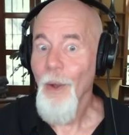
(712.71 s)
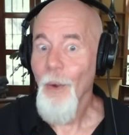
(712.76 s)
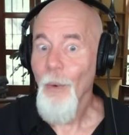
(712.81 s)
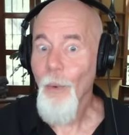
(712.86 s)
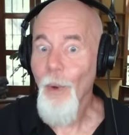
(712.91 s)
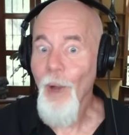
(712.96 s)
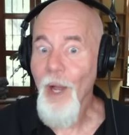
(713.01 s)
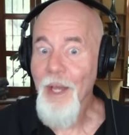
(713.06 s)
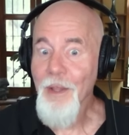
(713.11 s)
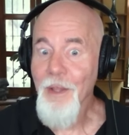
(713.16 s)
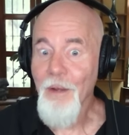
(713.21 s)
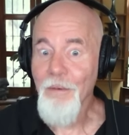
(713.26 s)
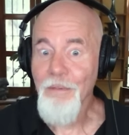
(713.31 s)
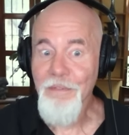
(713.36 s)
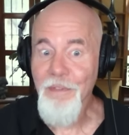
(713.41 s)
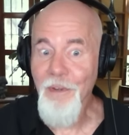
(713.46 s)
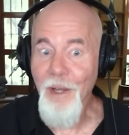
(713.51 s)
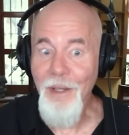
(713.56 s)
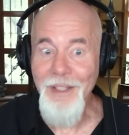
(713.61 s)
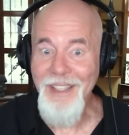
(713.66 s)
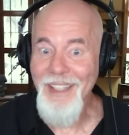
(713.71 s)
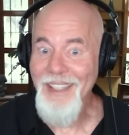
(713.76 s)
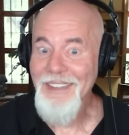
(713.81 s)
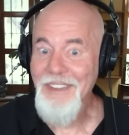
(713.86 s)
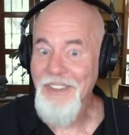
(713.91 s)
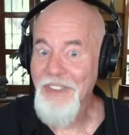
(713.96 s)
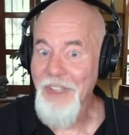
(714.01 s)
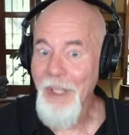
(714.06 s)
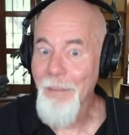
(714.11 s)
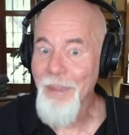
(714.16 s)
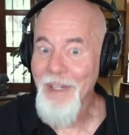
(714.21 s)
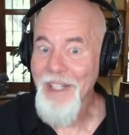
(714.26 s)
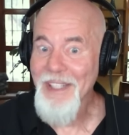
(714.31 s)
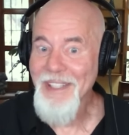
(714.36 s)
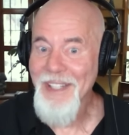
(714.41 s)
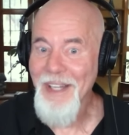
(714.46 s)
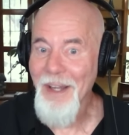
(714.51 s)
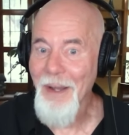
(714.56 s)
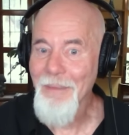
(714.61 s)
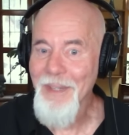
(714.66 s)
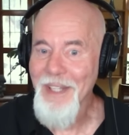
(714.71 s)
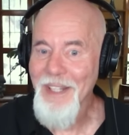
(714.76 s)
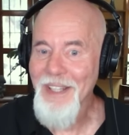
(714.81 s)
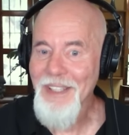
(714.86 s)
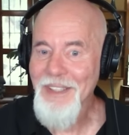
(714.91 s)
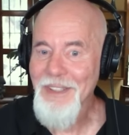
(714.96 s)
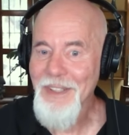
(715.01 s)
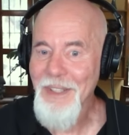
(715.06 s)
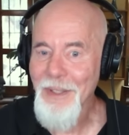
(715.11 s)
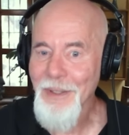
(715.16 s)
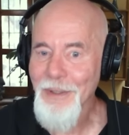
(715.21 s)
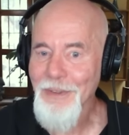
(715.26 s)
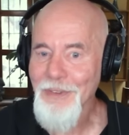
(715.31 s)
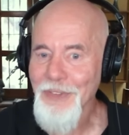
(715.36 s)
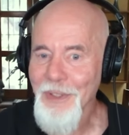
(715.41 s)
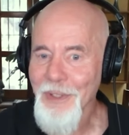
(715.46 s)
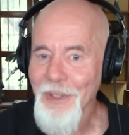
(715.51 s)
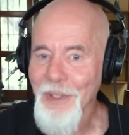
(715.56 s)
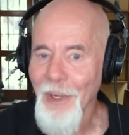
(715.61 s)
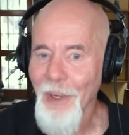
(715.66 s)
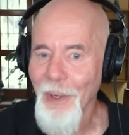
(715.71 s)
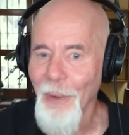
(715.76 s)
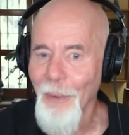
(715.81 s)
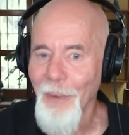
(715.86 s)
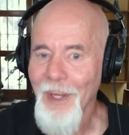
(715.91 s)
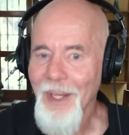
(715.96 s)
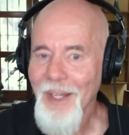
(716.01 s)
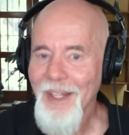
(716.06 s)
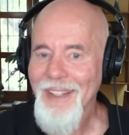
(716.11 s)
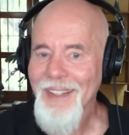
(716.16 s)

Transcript: why the fuck didn't somebody tell me this years ago?